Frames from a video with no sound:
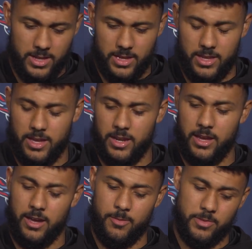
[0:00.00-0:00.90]
Yeah, no,
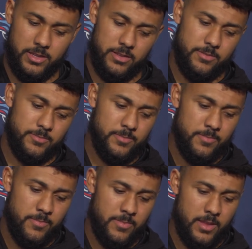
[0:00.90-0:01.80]
nah, I mean,
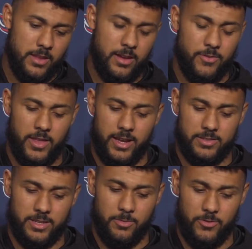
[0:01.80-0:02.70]
I feel like I
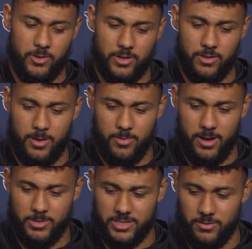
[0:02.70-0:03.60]
said before, you know, I
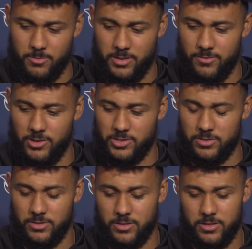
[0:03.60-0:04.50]
pride myself on being
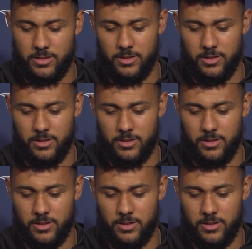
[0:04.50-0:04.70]
versatile,